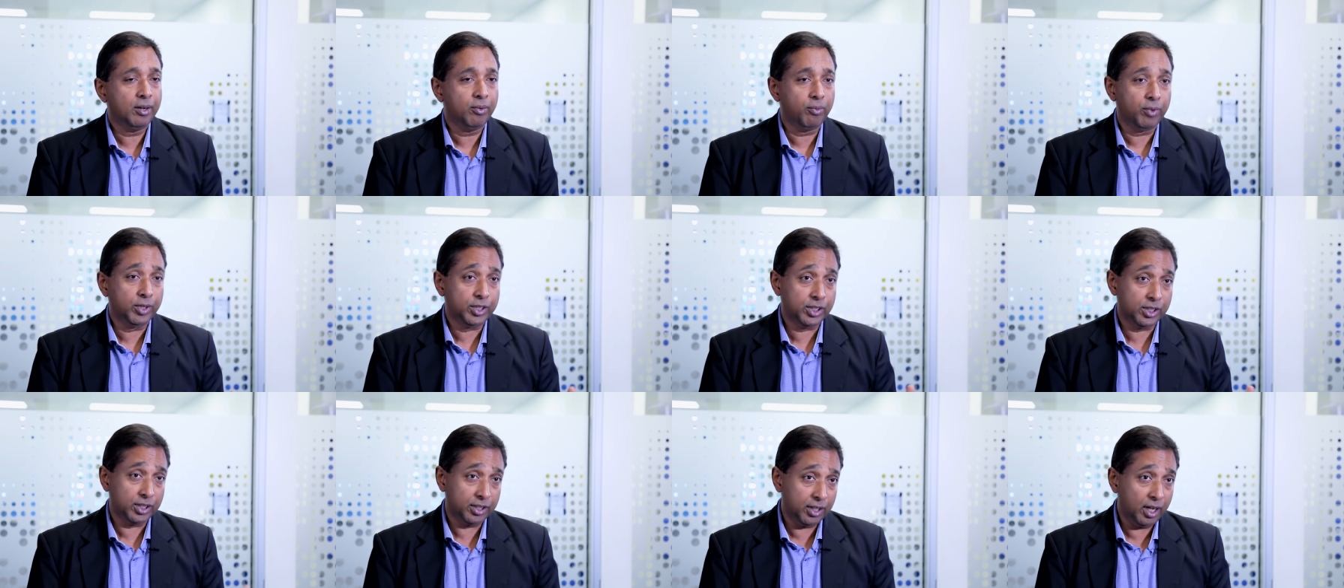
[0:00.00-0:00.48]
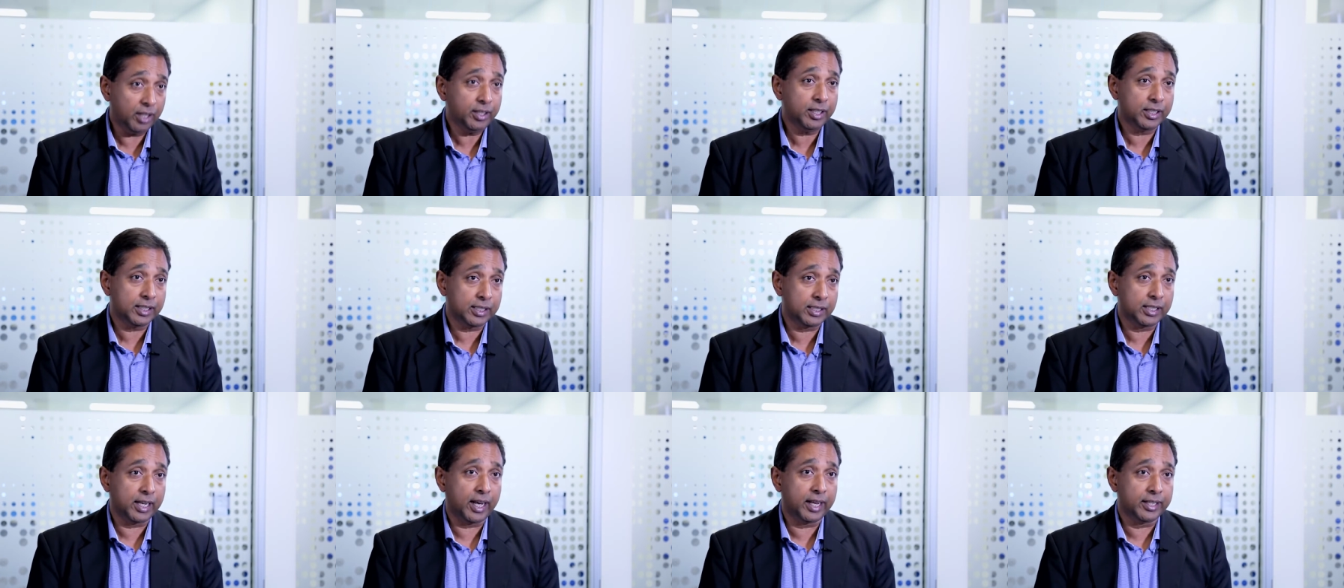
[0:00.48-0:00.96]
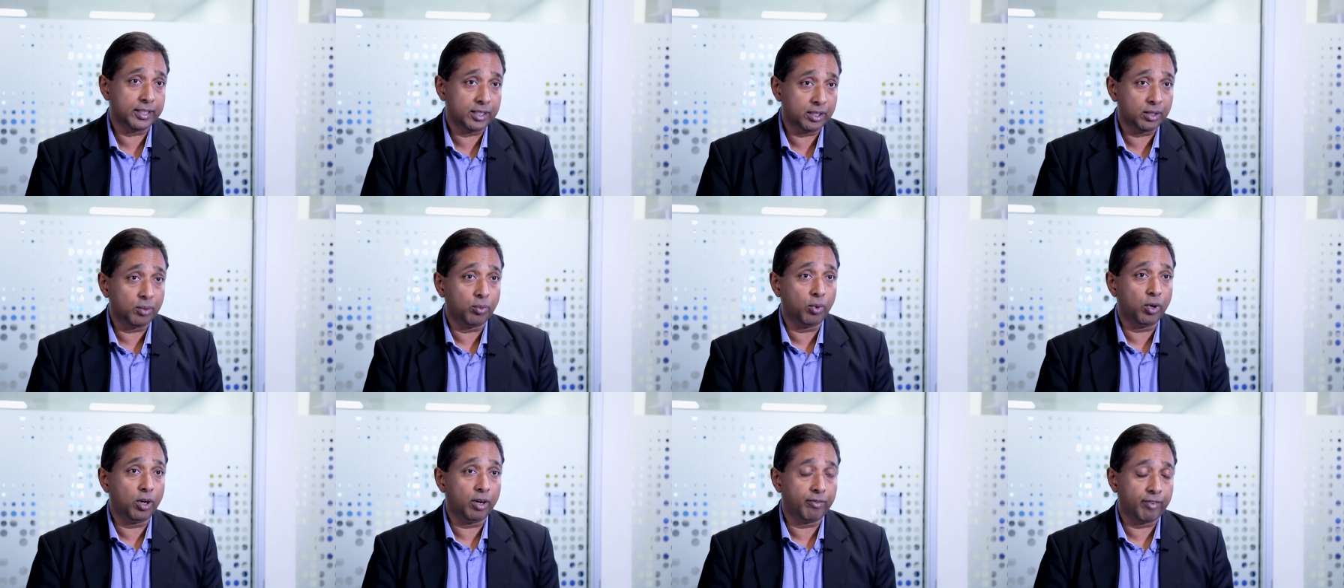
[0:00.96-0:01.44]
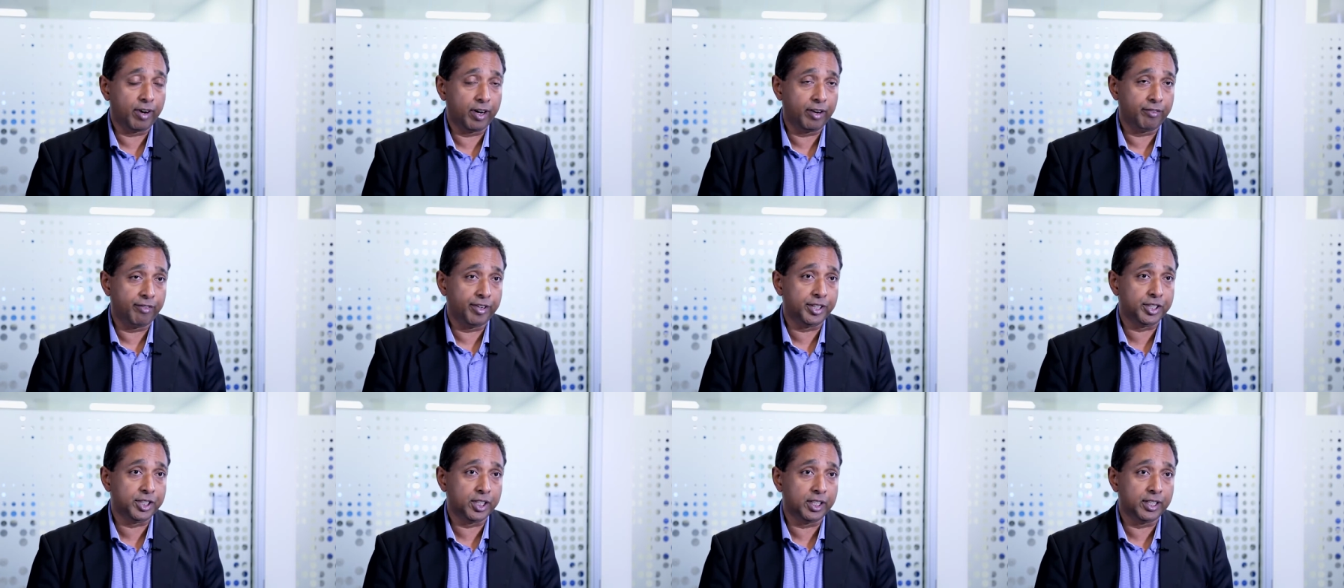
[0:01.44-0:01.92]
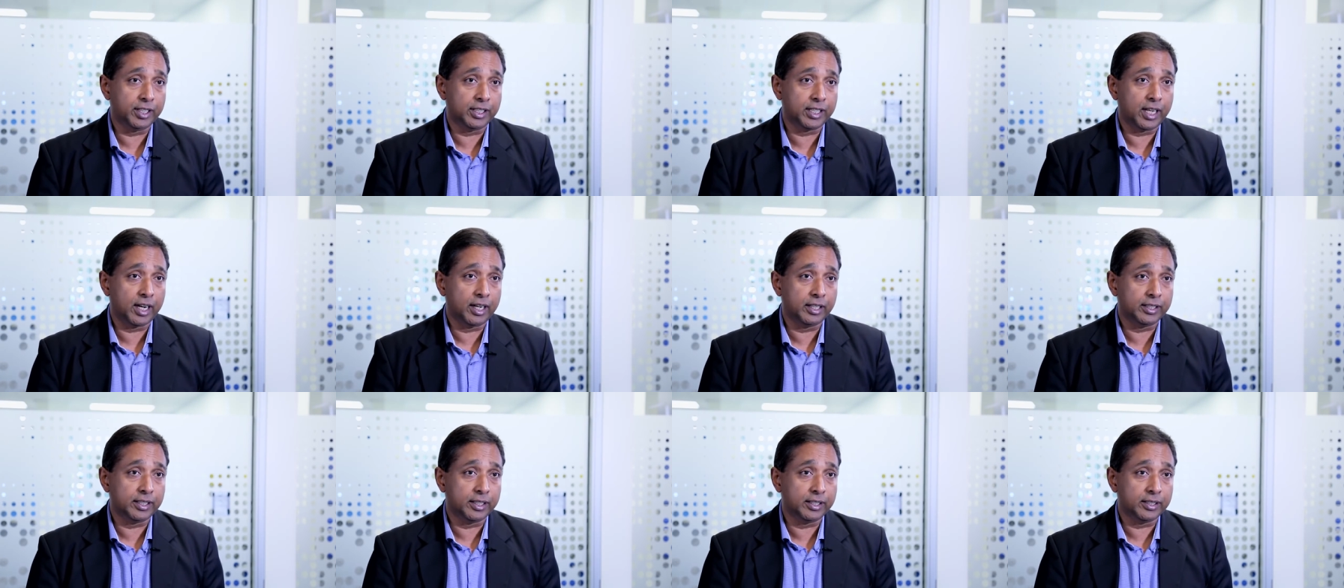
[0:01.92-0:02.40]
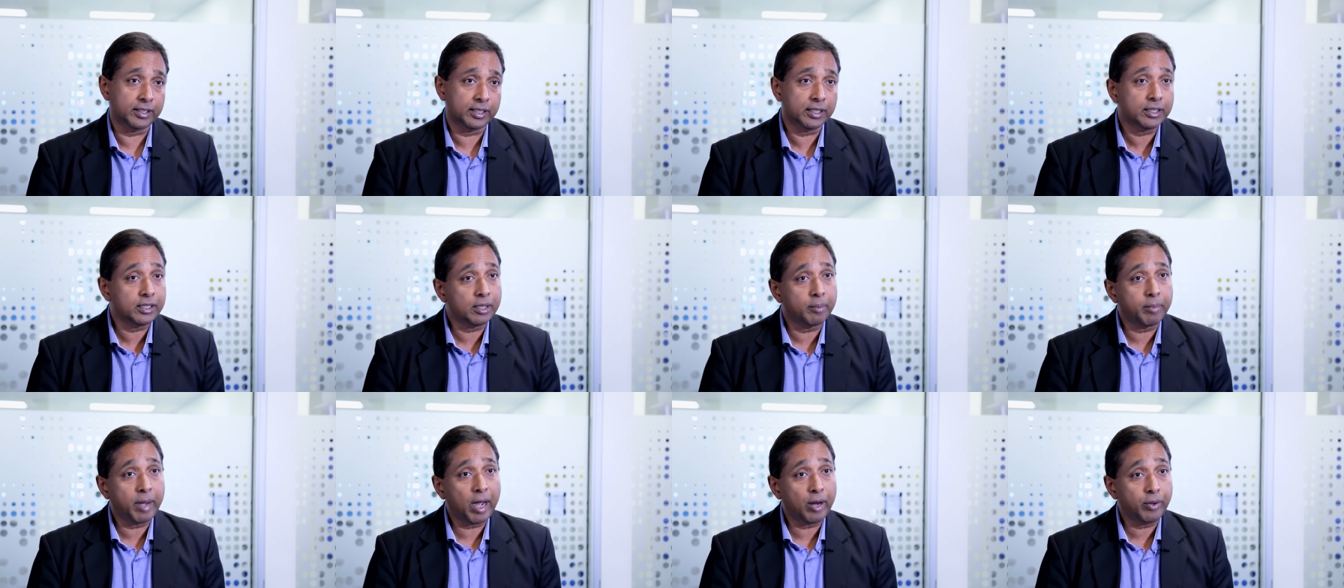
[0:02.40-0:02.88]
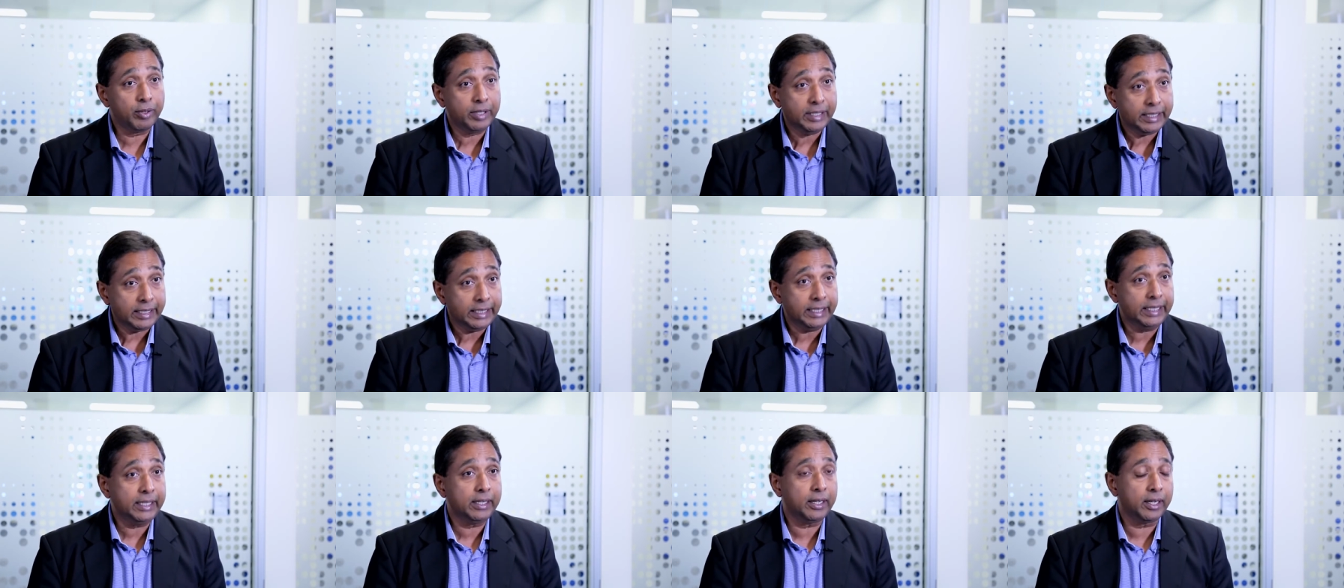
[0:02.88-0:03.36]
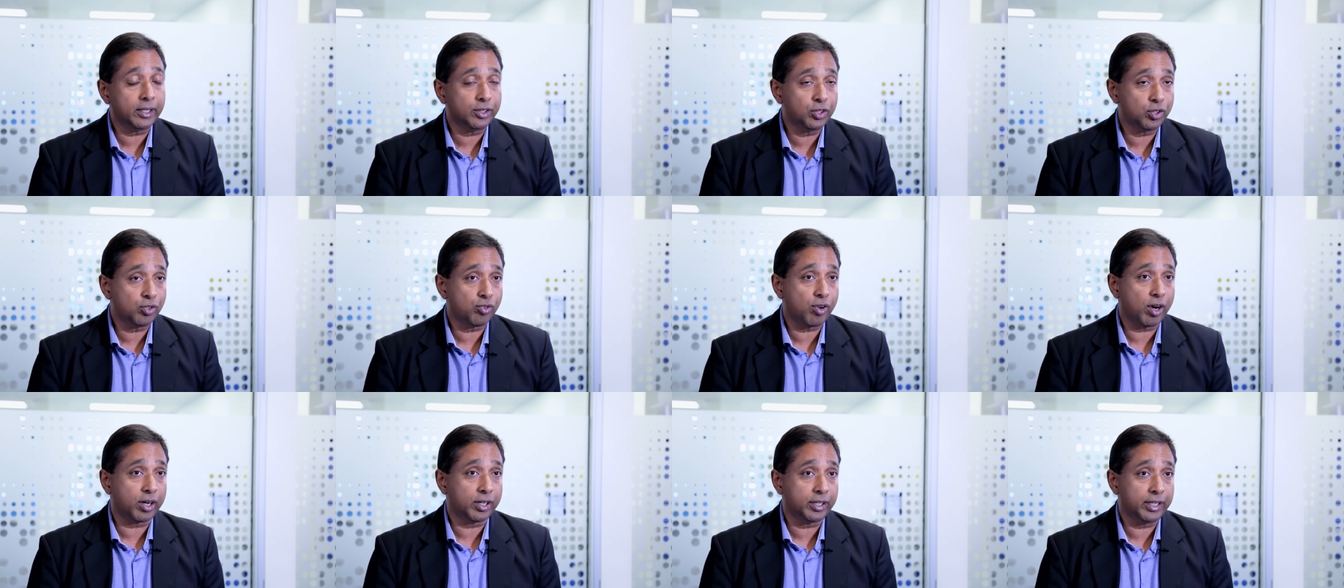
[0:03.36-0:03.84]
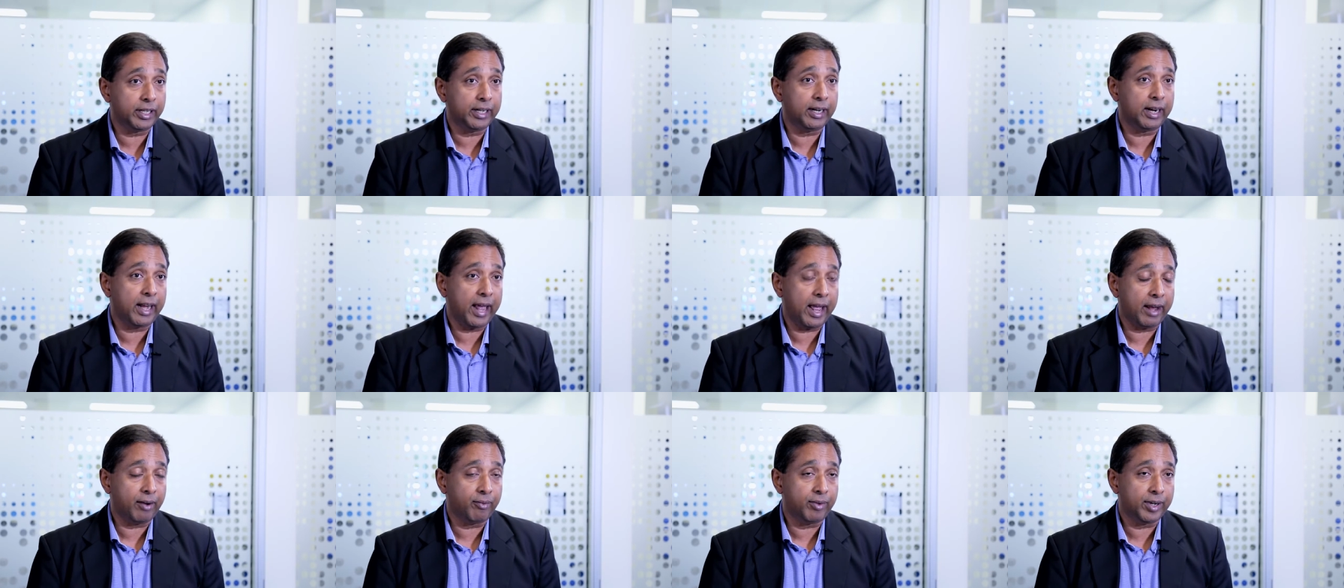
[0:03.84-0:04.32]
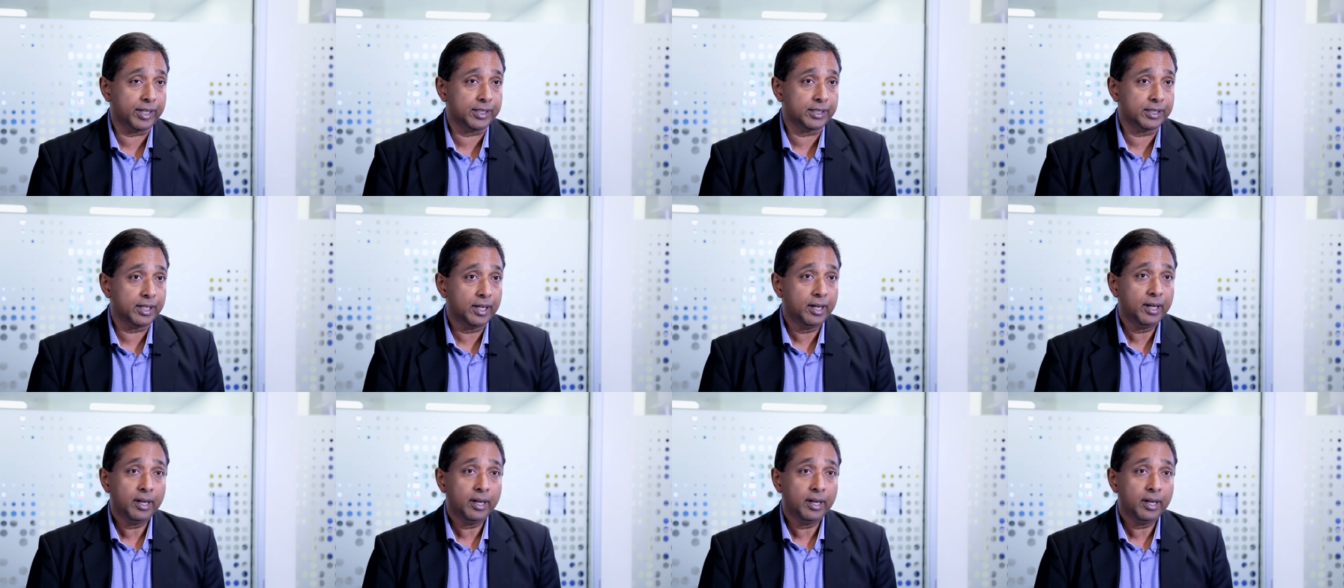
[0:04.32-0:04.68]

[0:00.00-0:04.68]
which is another science in the world of artificial intelligence, is about deconstructing language.